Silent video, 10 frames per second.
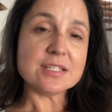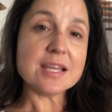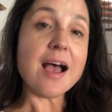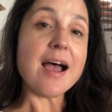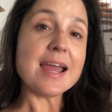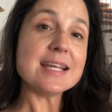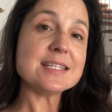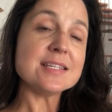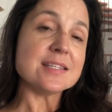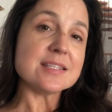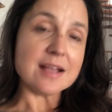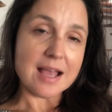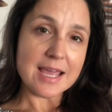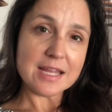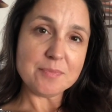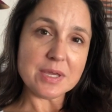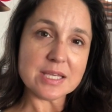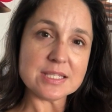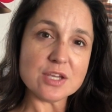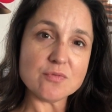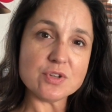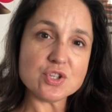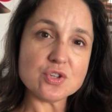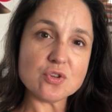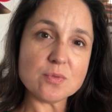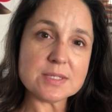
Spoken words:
ties to the side because the original